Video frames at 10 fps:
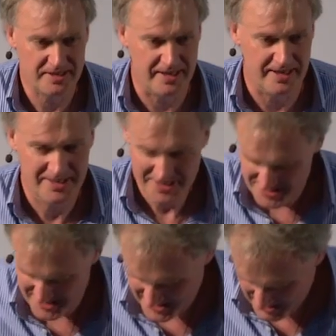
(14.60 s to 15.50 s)

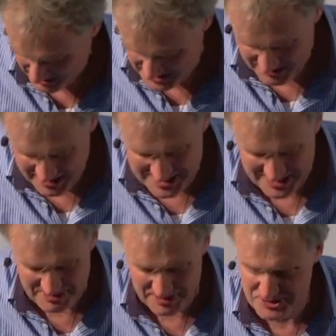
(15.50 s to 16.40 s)
But it's a great
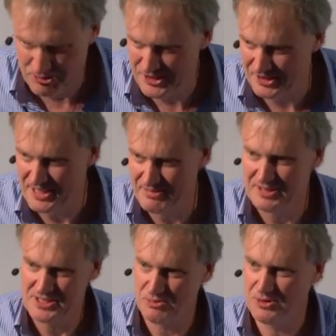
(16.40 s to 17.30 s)
achievement. Twitter gave out
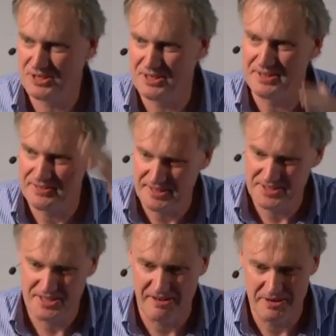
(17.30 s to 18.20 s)
this award and the
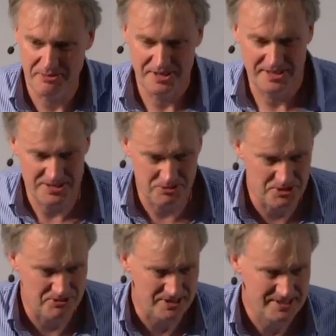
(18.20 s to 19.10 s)
Science Gallery won it, and it's
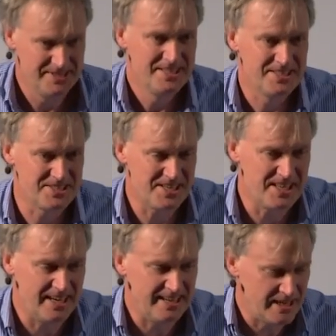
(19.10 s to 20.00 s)
wonderful to see
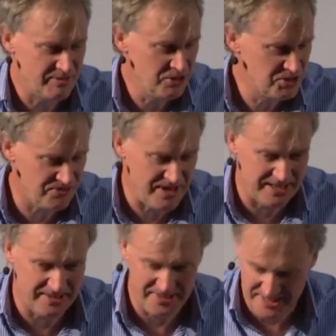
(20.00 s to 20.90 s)
that. And I'm a huge fan
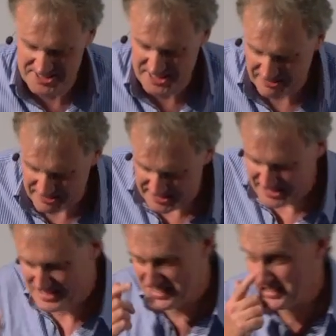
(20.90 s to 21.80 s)
of the Science Gallery,
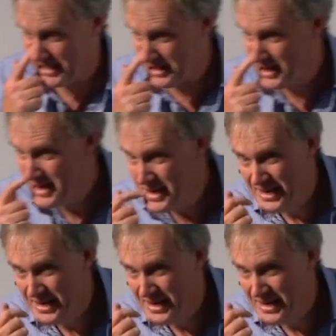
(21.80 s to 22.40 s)
needless to say.